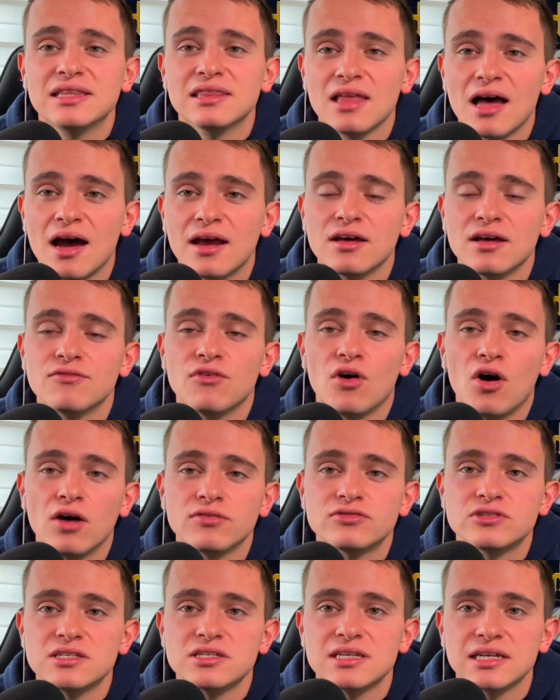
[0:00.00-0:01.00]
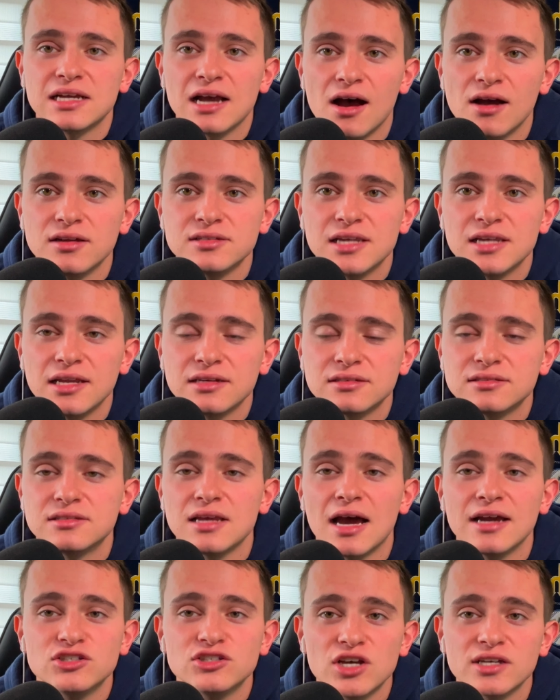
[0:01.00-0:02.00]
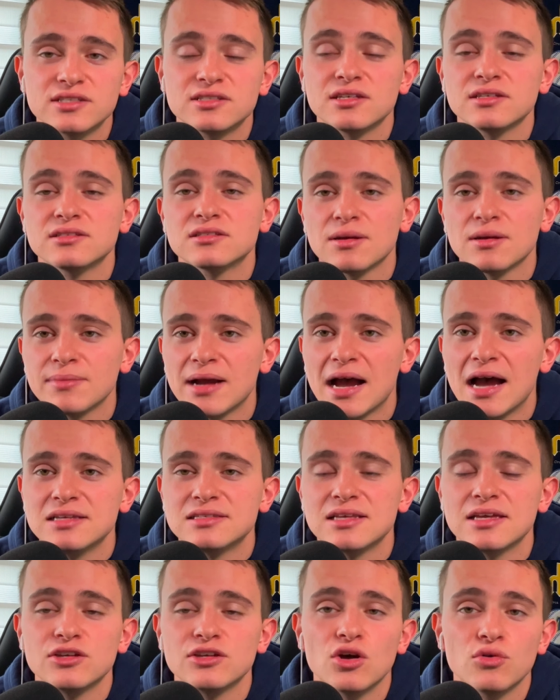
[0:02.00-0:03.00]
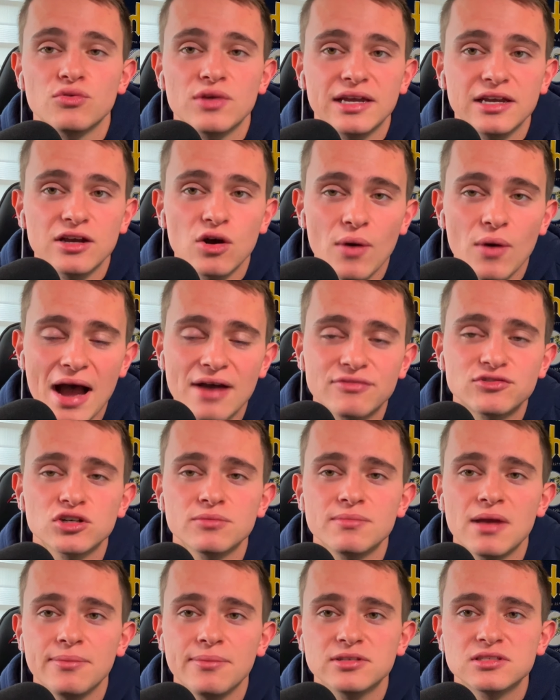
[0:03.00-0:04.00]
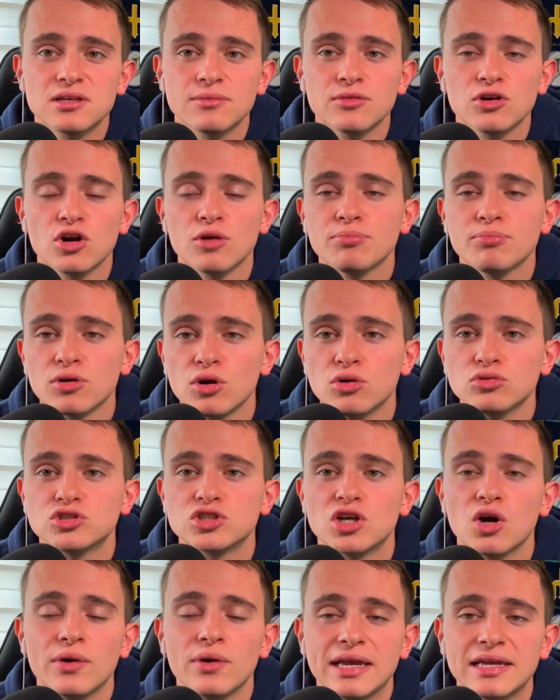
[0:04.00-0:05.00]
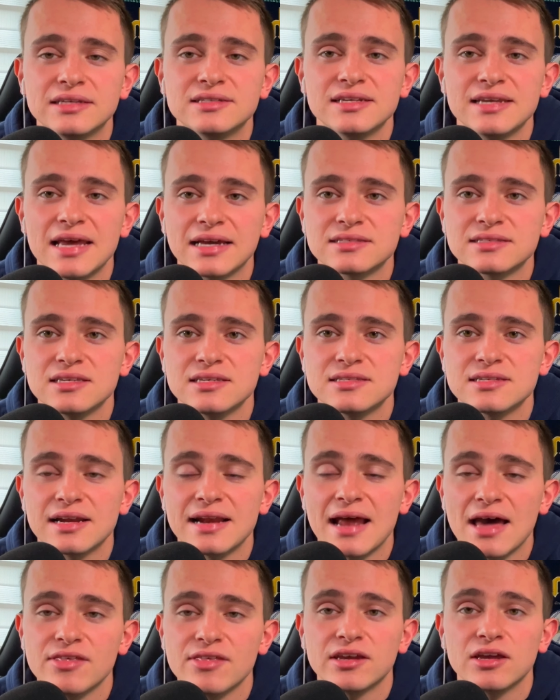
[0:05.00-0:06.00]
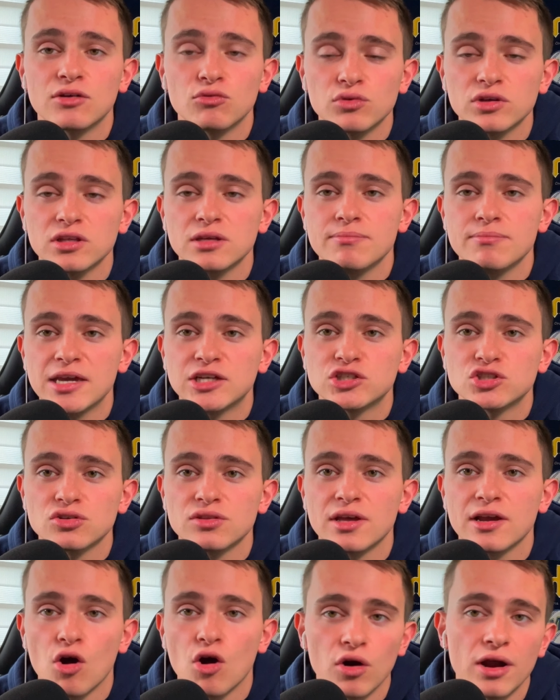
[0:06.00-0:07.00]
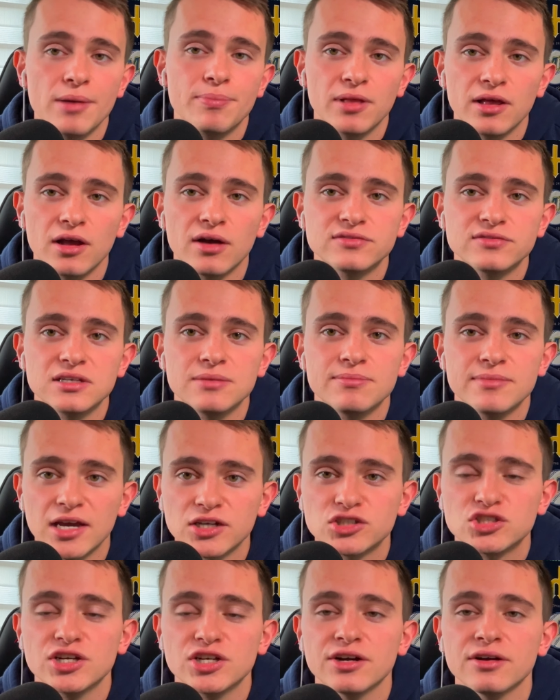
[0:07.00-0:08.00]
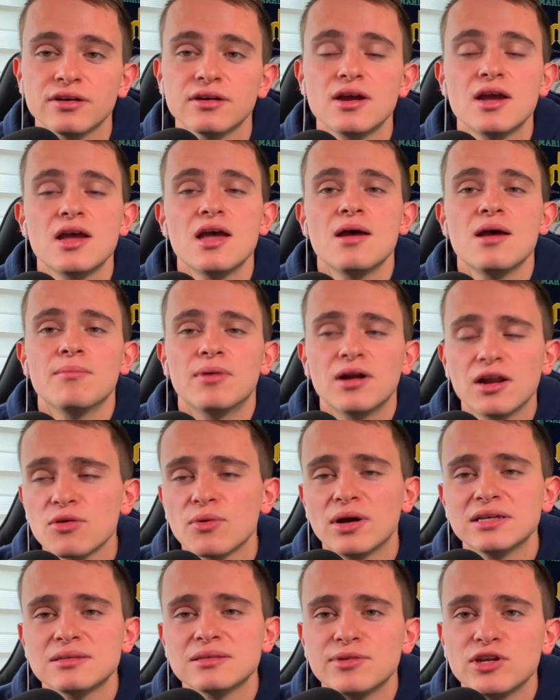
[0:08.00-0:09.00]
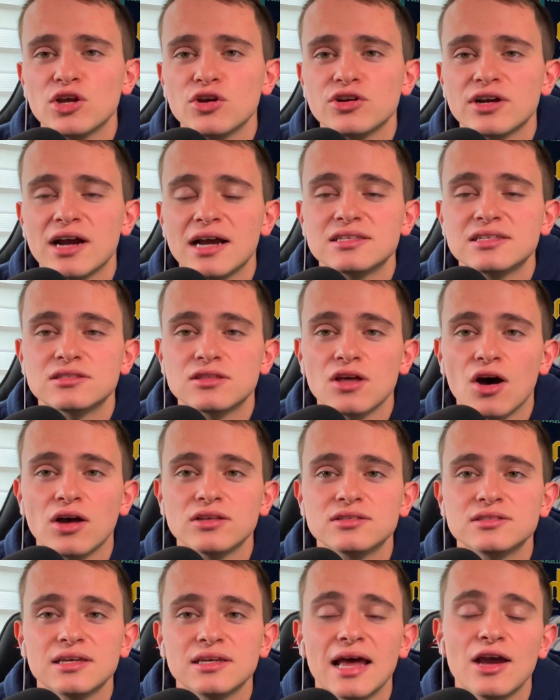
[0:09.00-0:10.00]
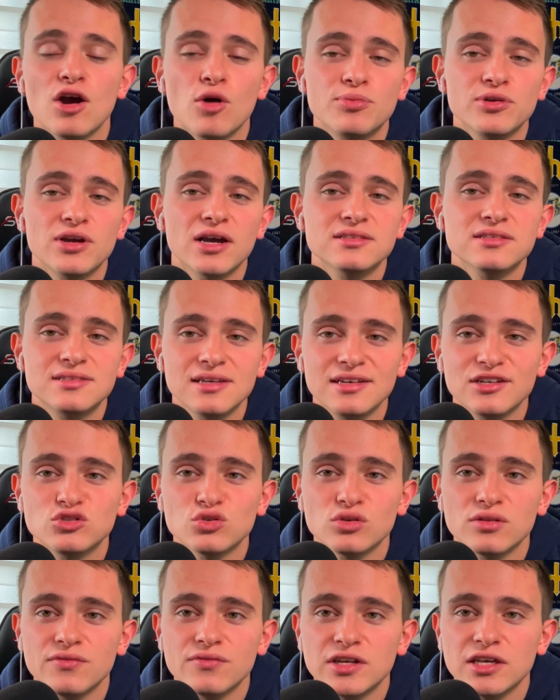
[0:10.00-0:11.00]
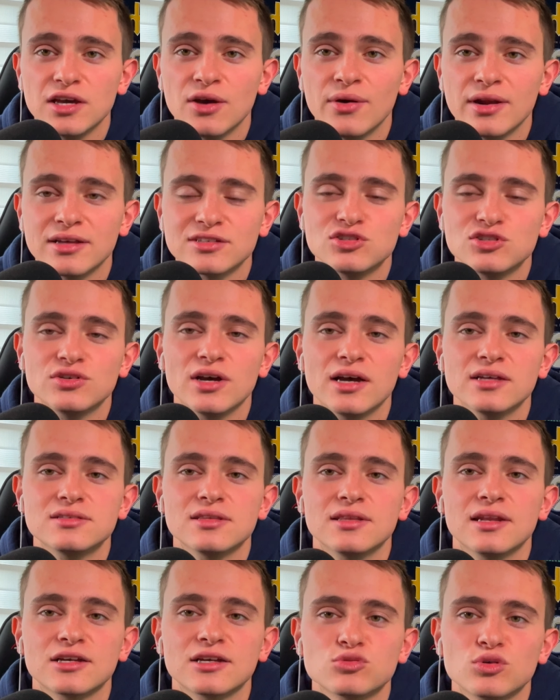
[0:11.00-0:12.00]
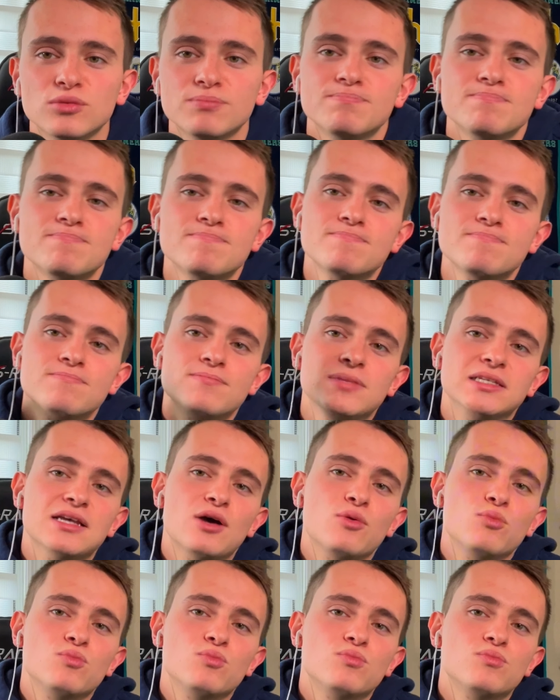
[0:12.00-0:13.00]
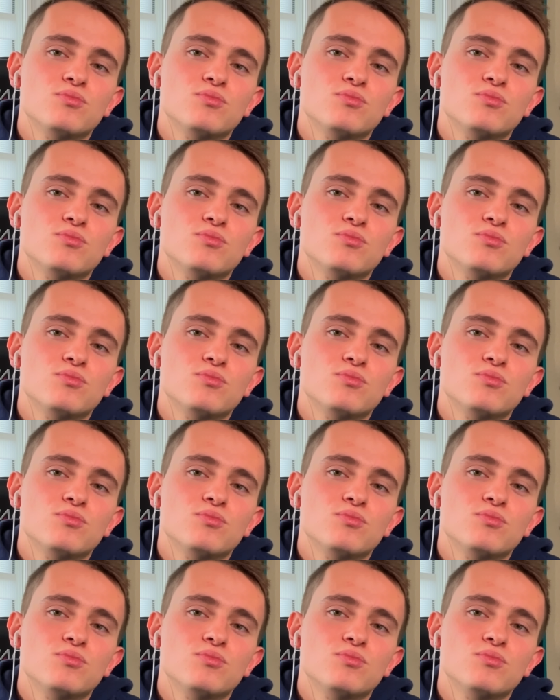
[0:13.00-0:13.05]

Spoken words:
lot of offseason content digesting some guys that, they can go after, maybe some of their approach going into next season and how they can really make sure they are a playoff team next year. But otherwise, let me know your guys' thoughts, and I hope you guys did enjoy the video, and I'll see you guys in the next one. Peace out.